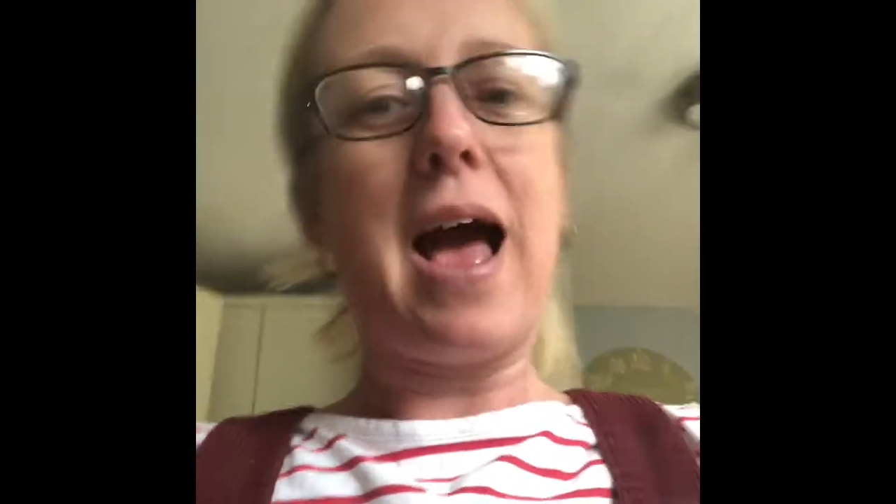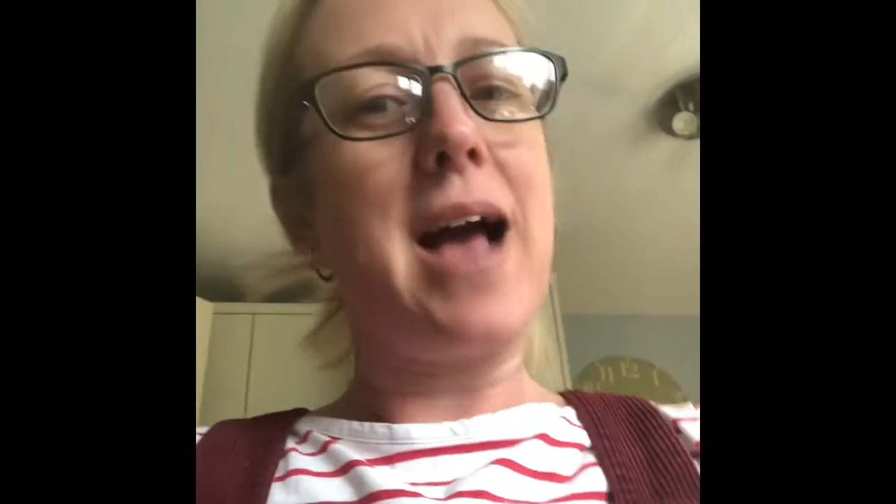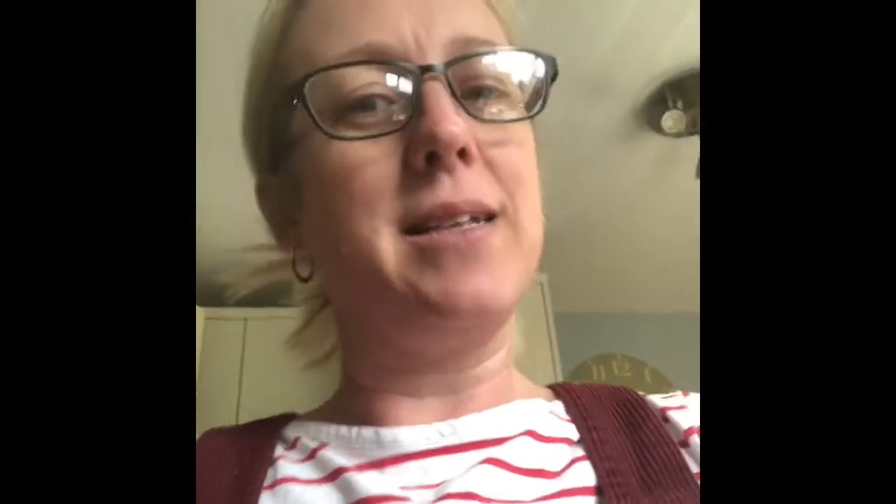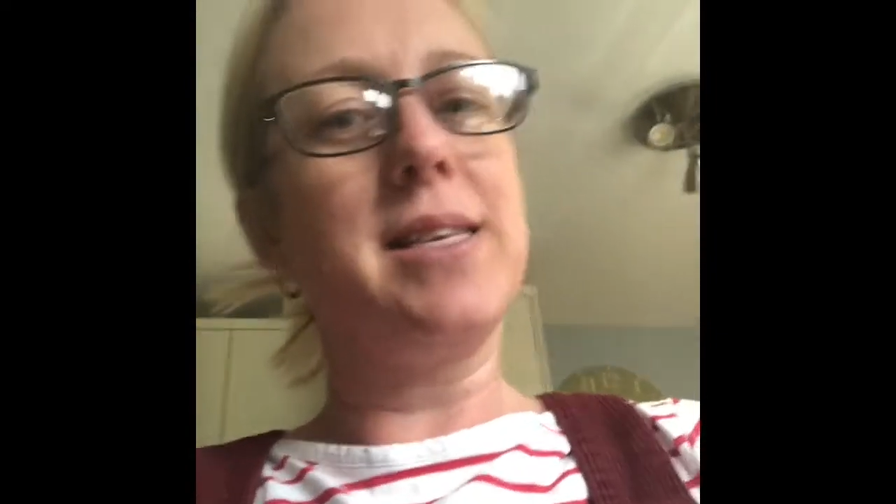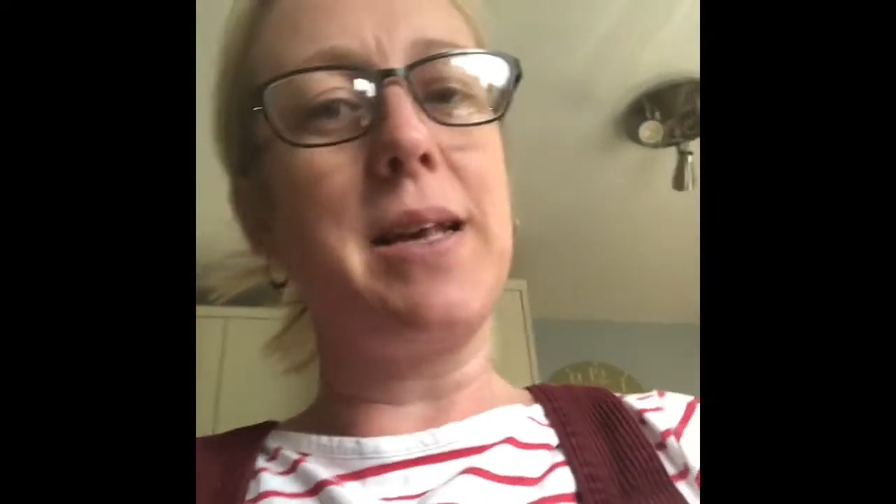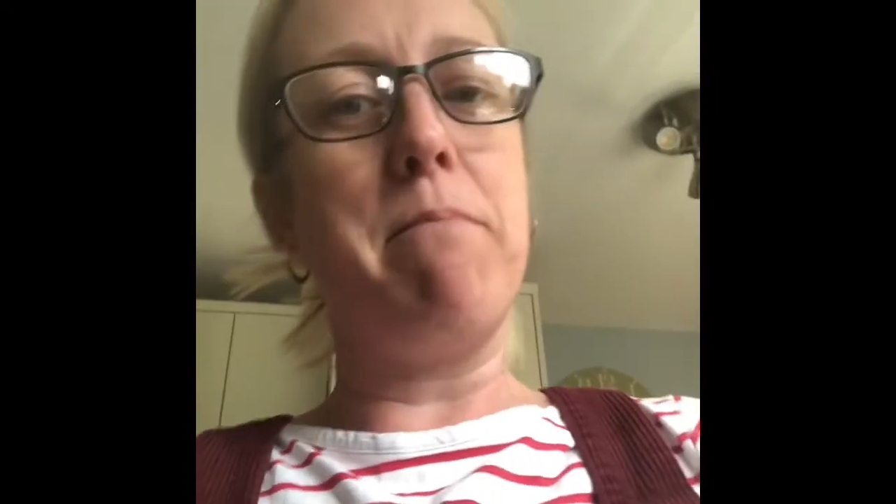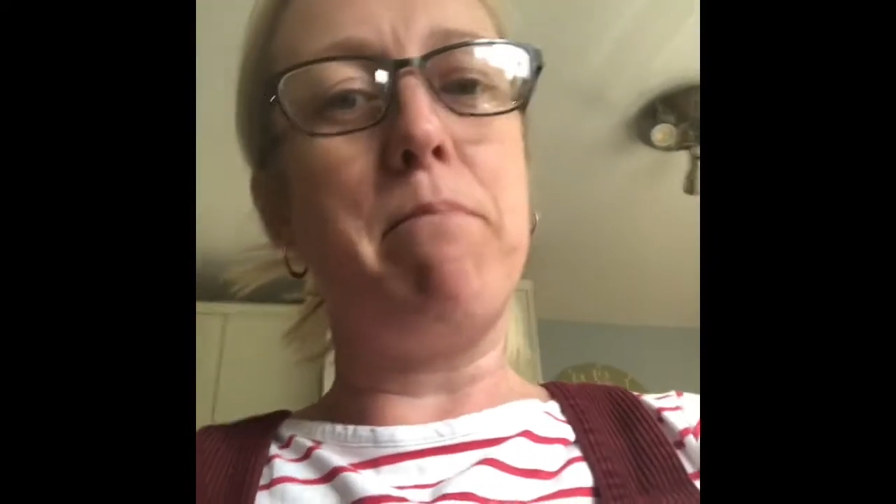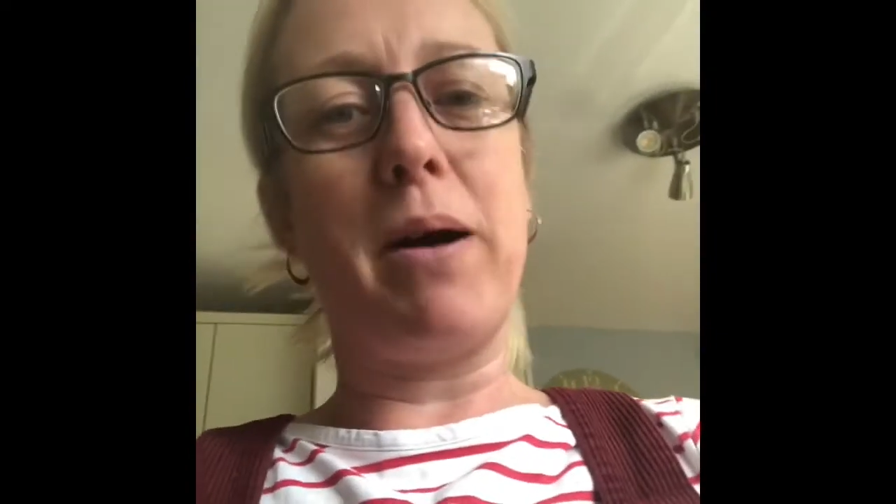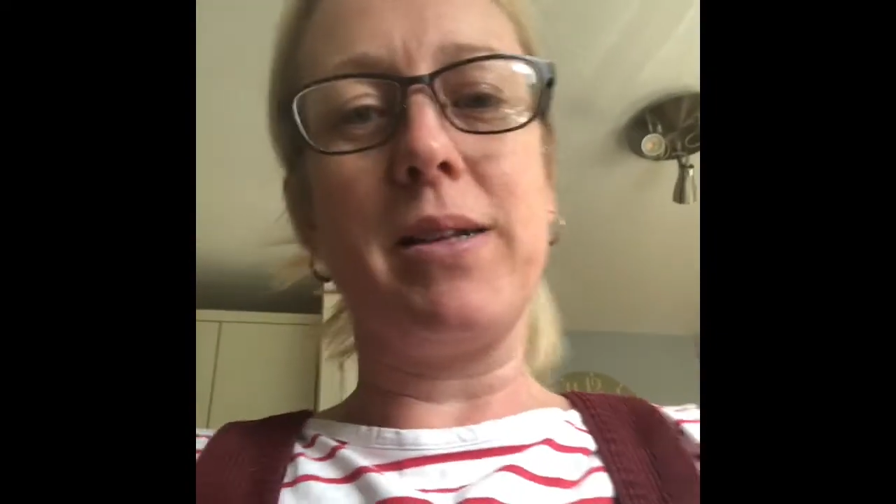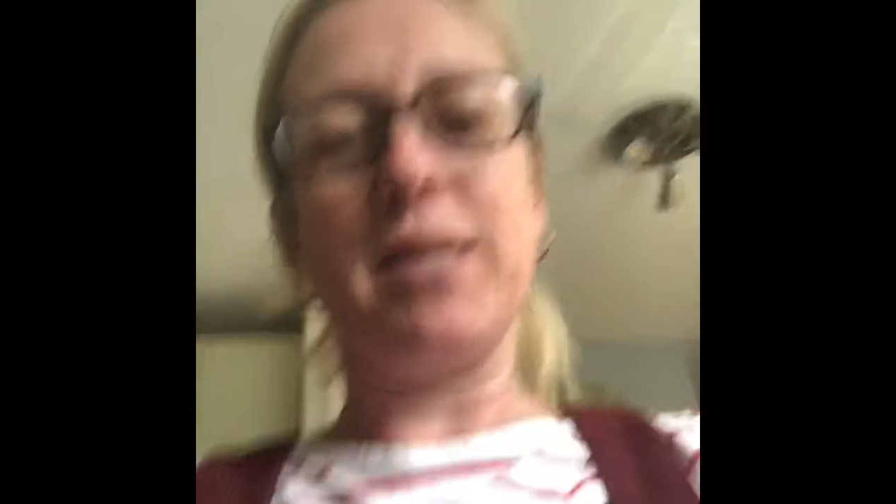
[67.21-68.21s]
and some
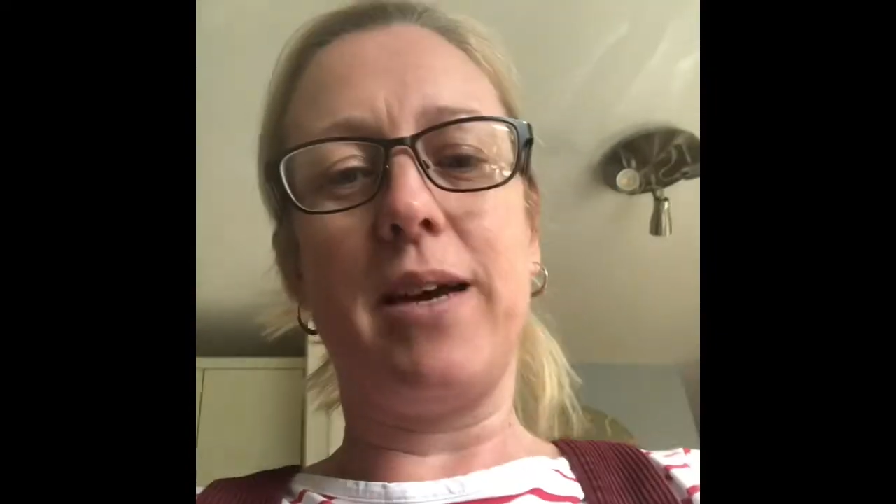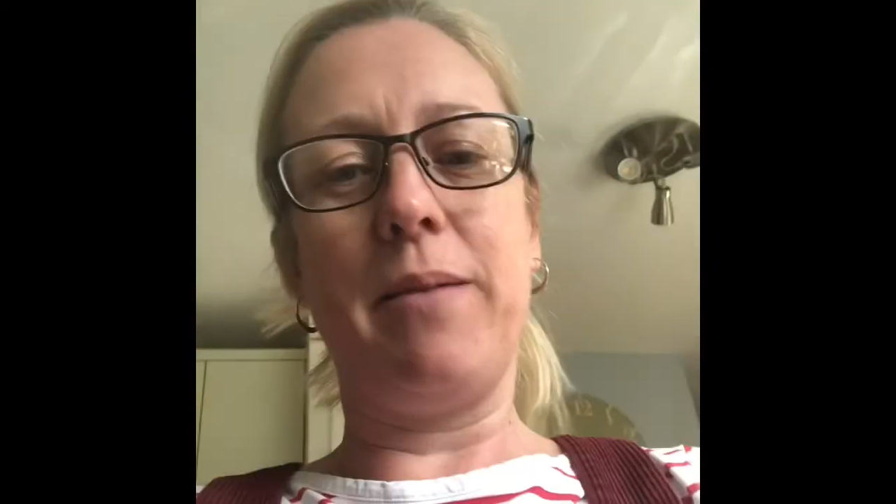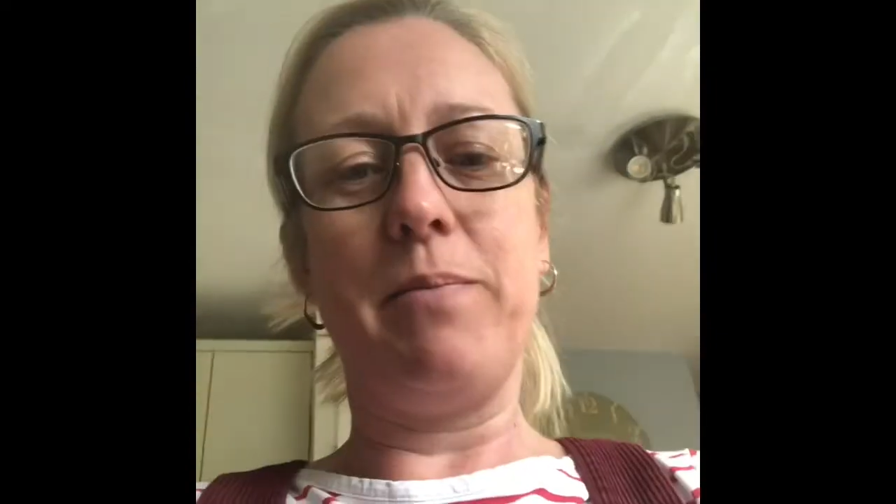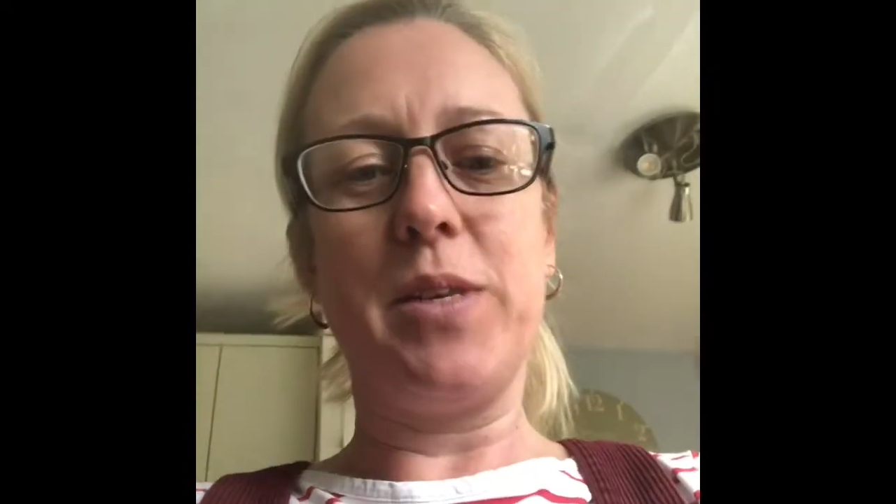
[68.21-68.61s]
butter.